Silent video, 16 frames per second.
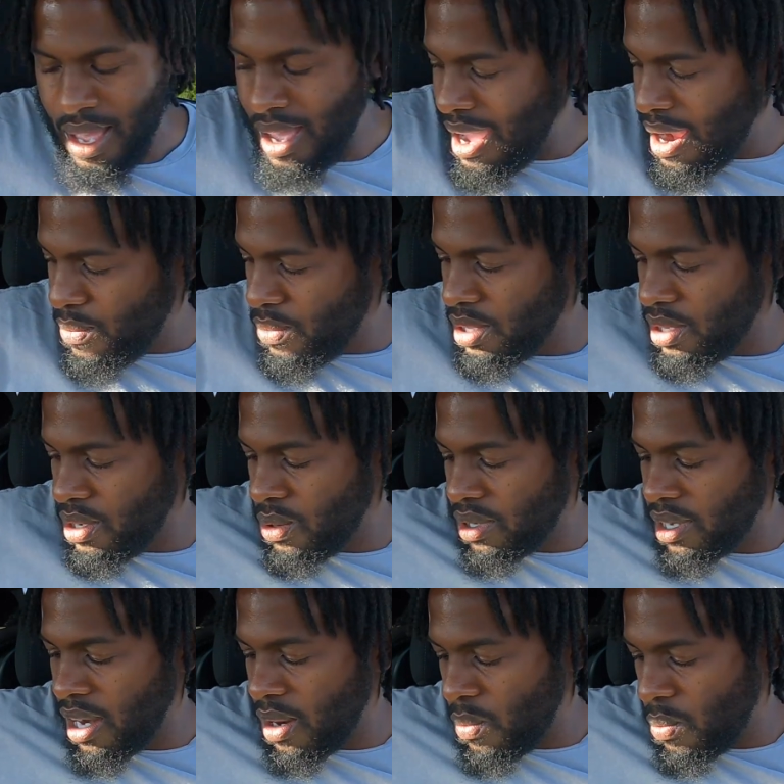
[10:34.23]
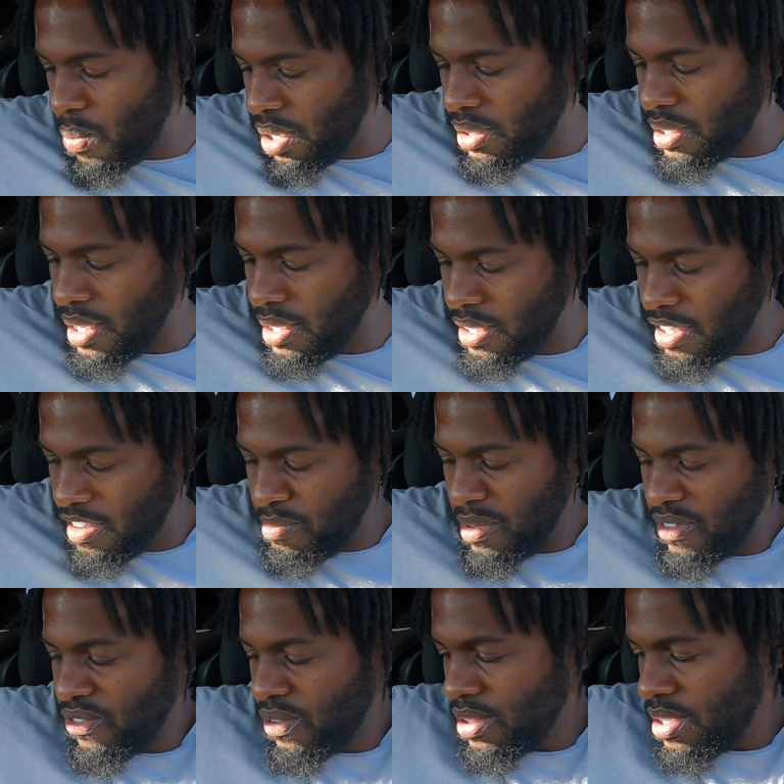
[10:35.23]
I really don't care what they give
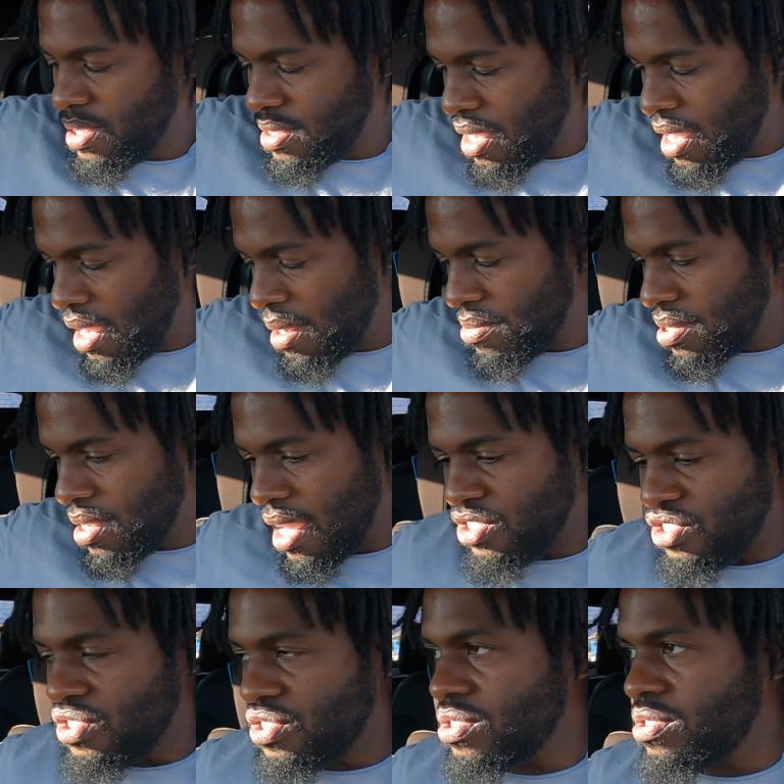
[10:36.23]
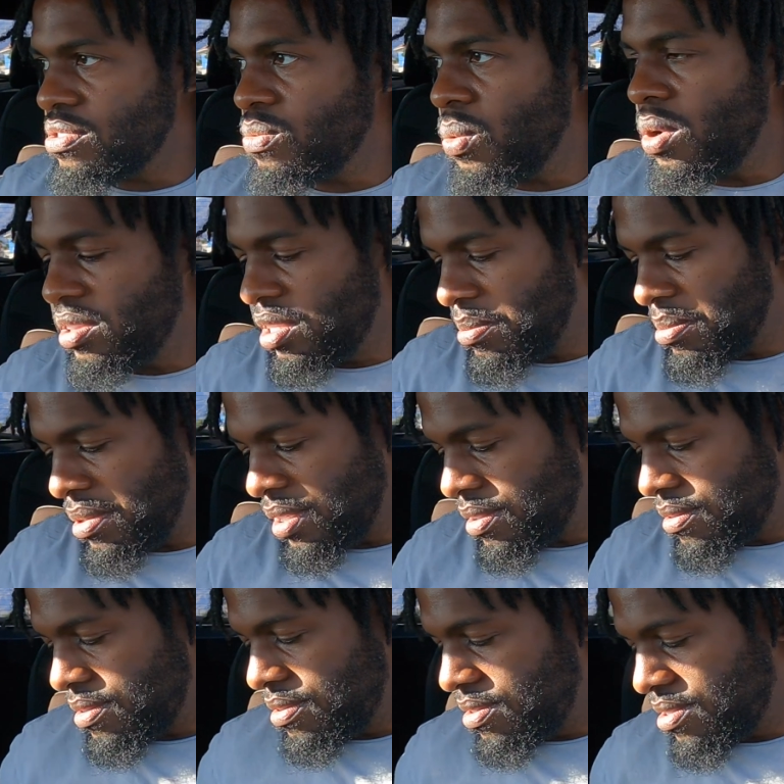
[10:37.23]
me for these games. I just want them to
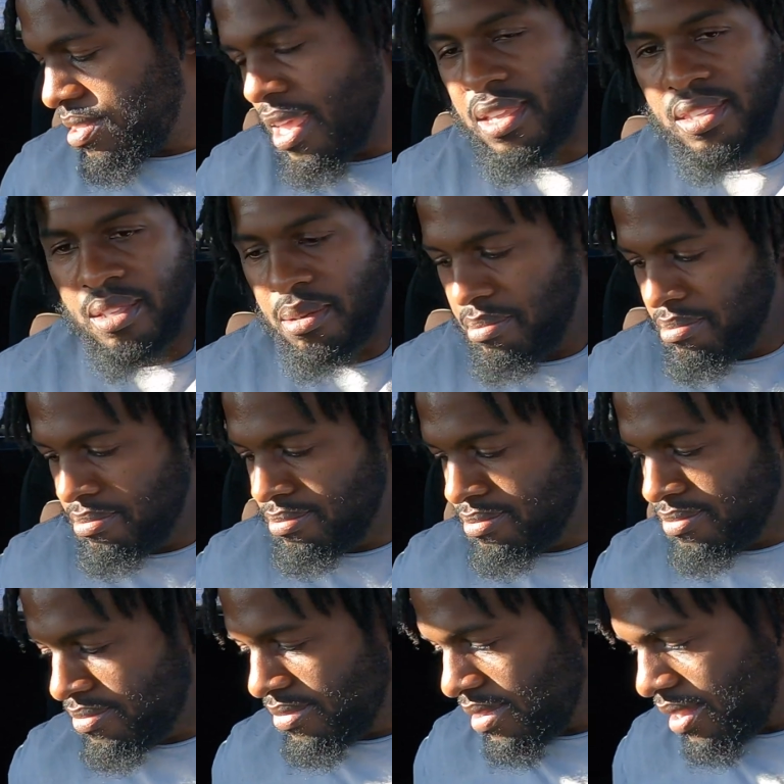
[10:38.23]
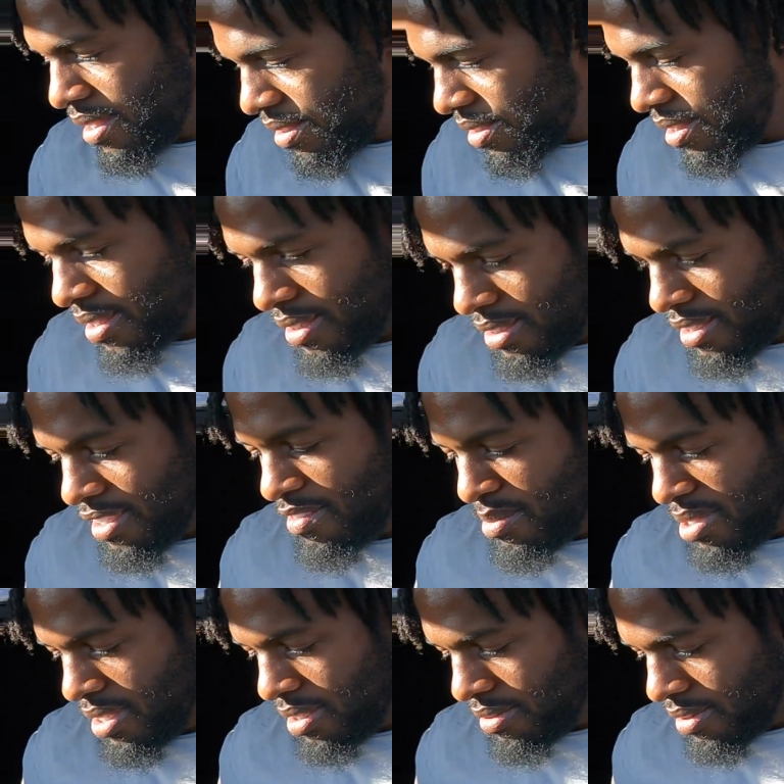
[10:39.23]
take them. Give
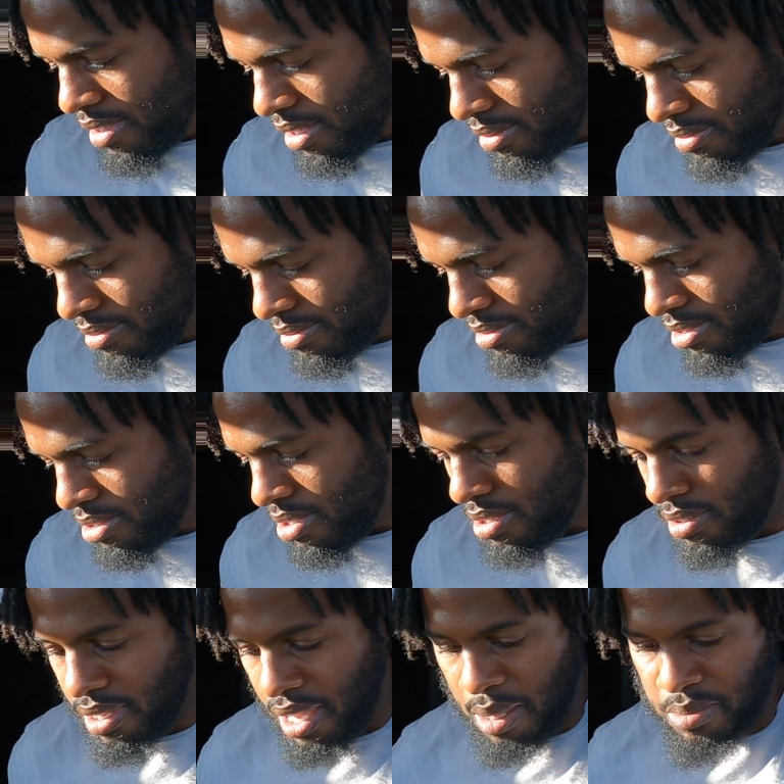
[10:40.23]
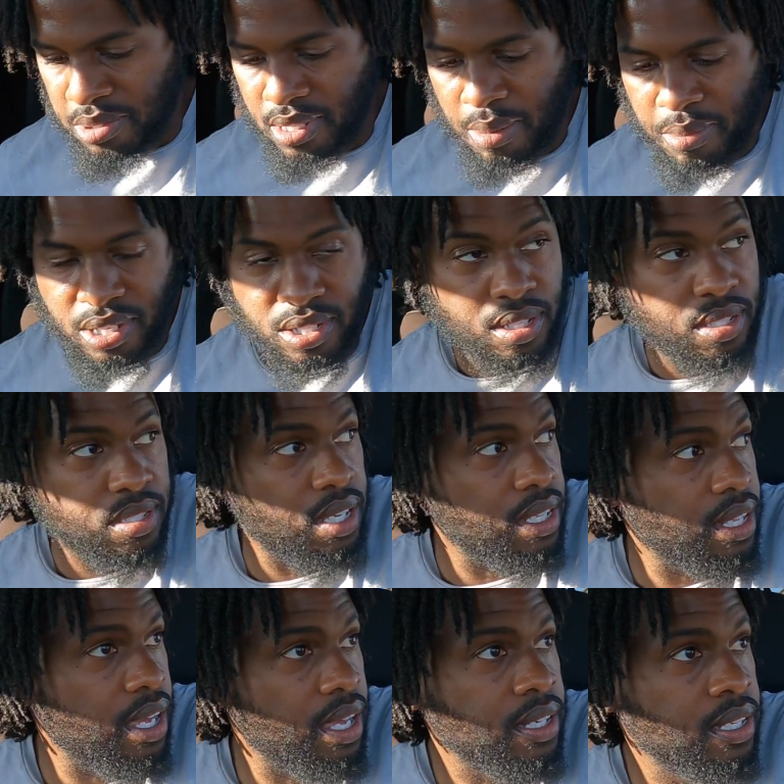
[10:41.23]
me a GameStop. I shouldn't say
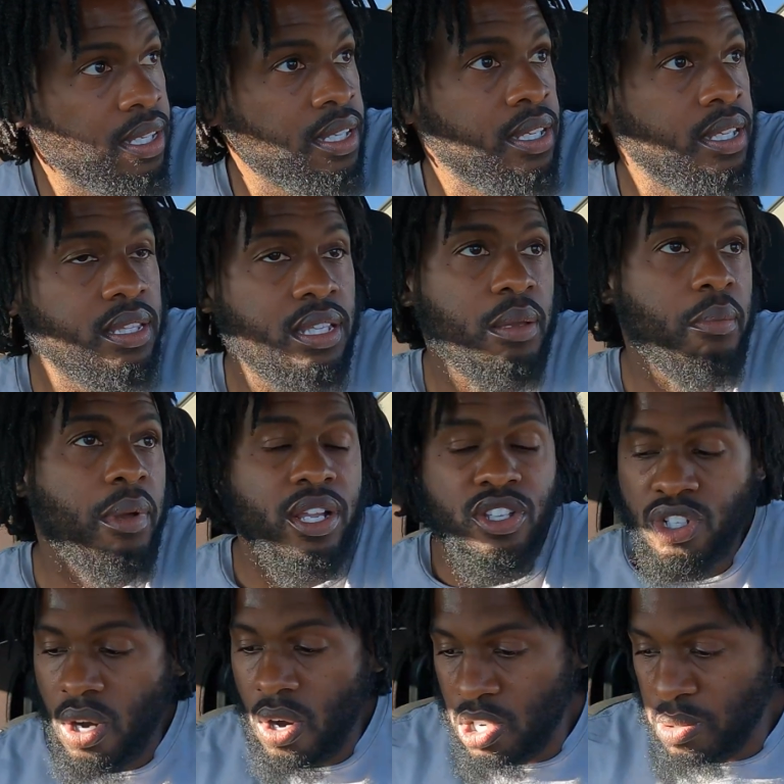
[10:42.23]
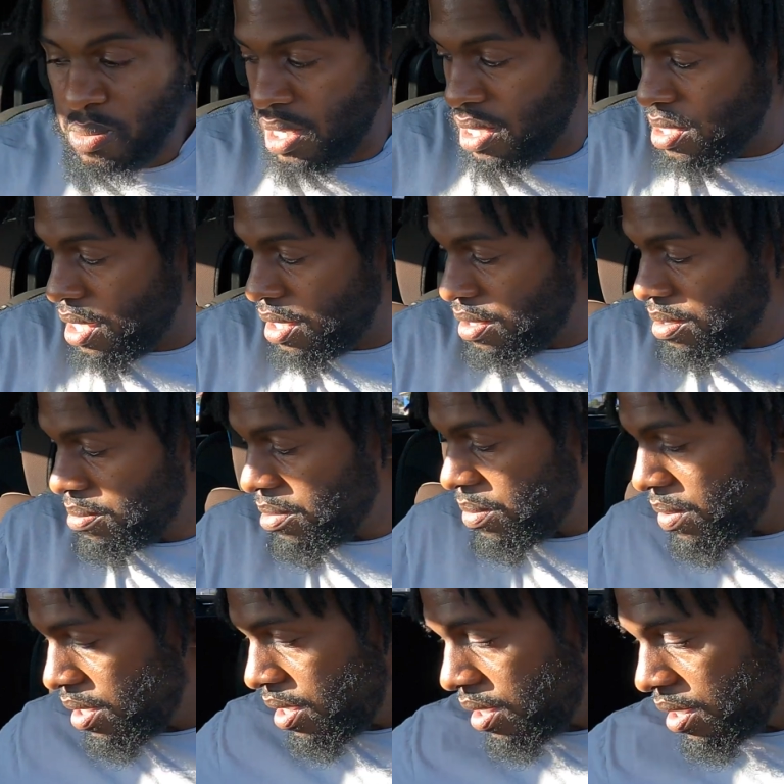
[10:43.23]
that. They might charge me to take them the
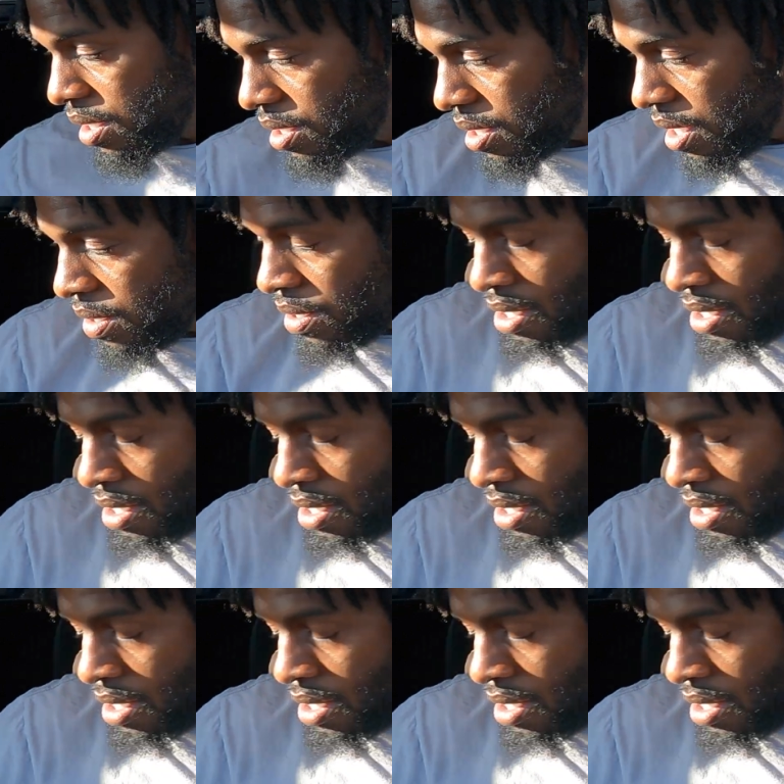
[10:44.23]
way they get down.